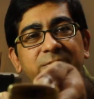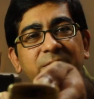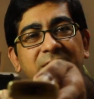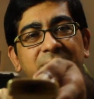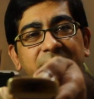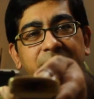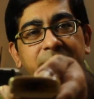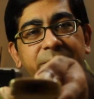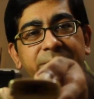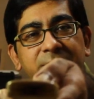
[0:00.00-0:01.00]
flickering.
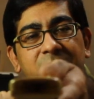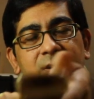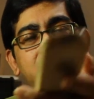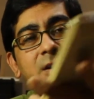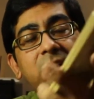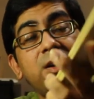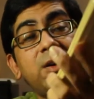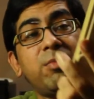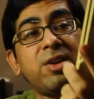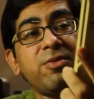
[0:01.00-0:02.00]

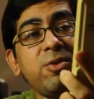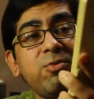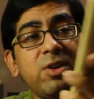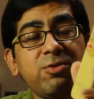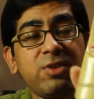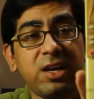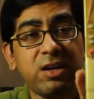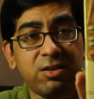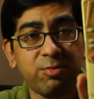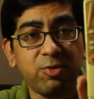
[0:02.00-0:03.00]
But if you were to take a
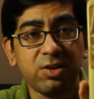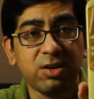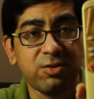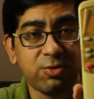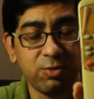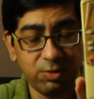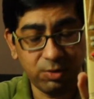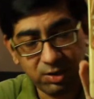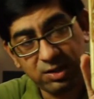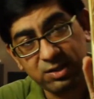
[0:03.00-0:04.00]
remote control
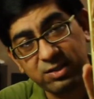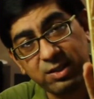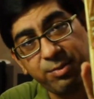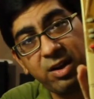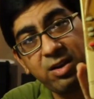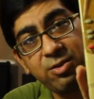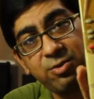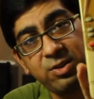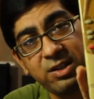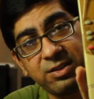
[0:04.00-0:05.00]
similar to
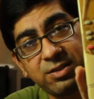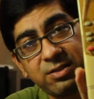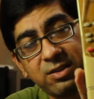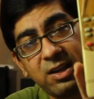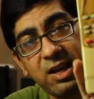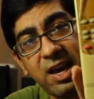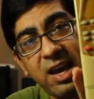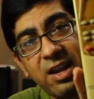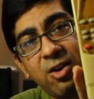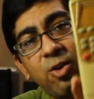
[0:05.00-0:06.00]
this
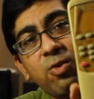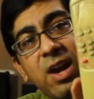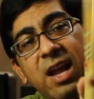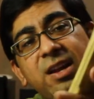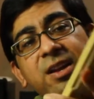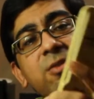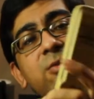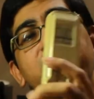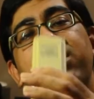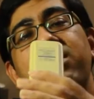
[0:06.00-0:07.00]
and look at it
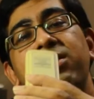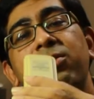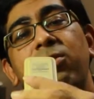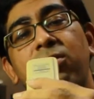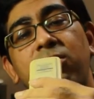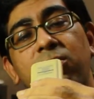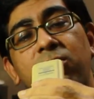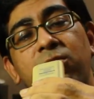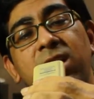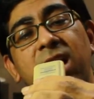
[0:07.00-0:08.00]
with your
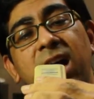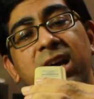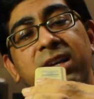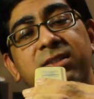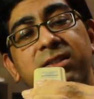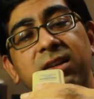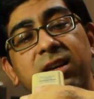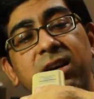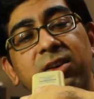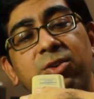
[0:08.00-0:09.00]
own eyes,
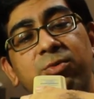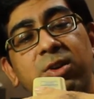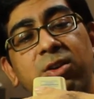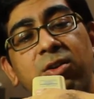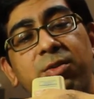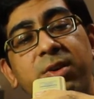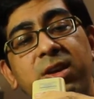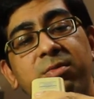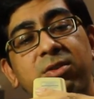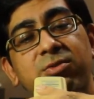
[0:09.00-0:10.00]
you will not be
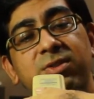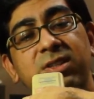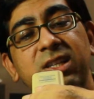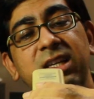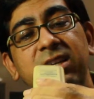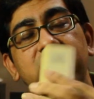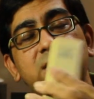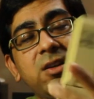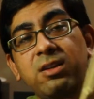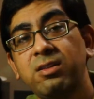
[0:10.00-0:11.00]
able to see
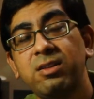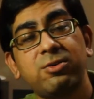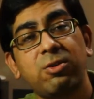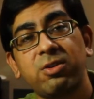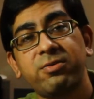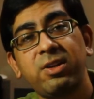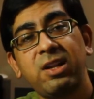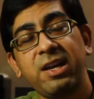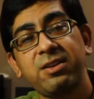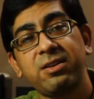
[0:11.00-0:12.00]
this sort of a
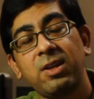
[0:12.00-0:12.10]
light.